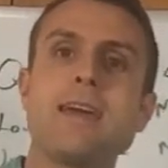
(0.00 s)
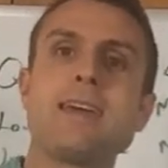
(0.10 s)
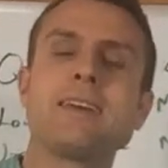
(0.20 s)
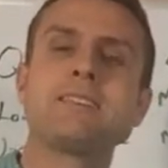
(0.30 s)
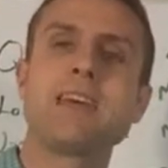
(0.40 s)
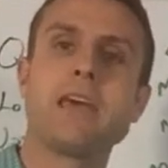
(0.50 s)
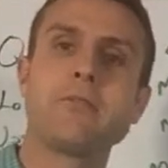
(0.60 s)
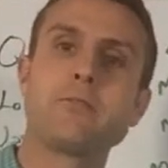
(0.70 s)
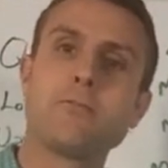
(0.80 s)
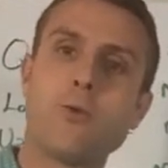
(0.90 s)
is a
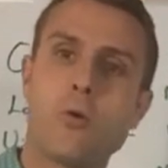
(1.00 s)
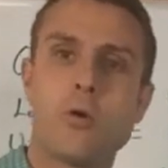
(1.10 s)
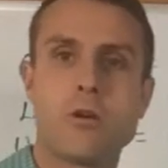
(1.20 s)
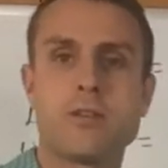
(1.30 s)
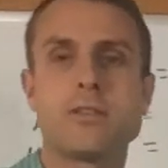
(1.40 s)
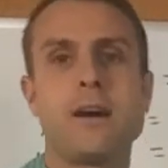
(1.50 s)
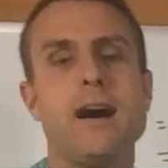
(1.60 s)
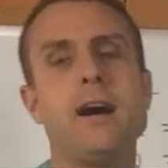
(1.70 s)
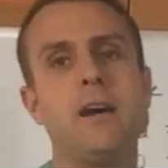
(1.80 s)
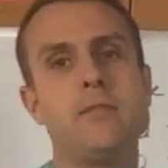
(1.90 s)
fourth
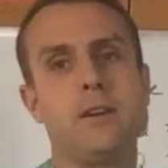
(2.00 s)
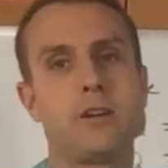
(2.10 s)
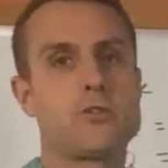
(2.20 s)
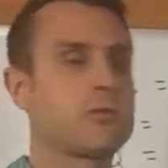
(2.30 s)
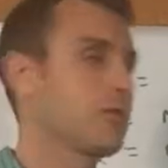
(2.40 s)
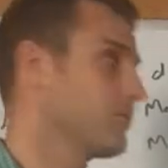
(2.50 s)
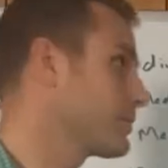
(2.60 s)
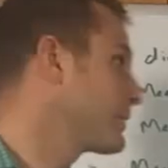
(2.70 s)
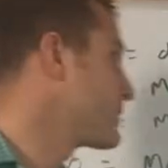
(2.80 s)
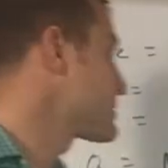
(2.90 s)
of a group.